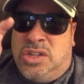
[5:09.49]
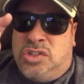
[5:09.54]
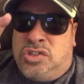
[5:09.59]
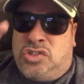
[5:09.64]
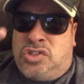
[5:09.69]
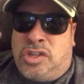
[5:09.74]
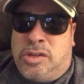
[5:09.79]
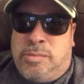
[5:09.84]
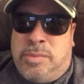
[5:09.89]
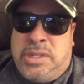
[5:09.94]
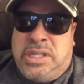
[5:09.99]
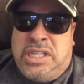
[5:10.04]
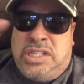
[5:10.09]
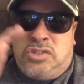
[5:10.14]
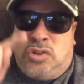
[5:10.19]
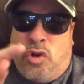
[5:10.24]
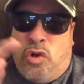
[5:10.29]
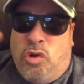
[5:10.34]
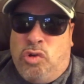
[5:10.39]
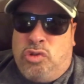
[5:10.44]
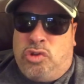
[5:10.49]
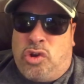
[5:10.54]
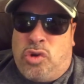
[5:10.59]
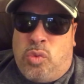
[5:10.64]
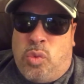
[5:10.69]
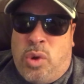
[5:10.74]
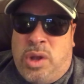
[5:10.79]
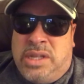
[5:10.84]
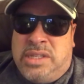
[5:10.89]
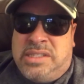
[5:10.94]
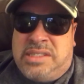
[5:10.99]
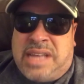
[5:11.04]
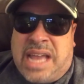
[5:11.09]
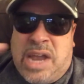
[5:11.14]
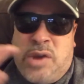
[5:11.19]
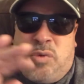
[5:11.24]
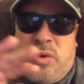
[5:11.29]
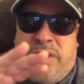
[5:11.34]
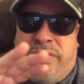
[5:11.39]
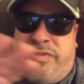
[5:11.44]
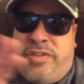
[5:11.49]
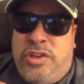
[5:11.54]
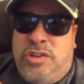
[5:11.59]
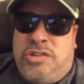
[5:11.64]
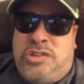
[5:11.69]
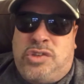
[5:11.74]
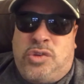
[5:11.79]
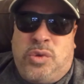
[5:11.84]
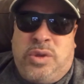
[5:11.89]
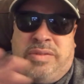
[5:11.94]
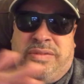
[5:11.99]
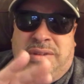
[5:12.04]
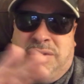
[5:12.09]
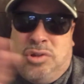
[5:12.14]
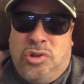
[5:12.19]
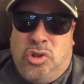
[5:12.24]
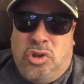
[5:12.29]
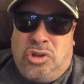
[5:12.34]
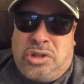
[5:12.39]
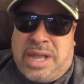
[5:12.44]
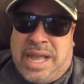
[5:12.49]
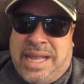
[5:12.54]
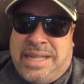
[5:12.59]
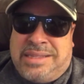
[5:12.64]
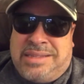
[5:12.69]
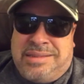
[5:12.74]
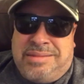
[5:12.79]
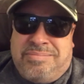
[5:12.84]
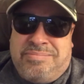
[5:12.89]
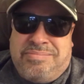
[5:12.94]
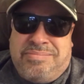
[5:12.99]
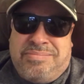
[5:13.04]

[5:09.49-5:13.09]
Some of these older ones I refuse to even look at.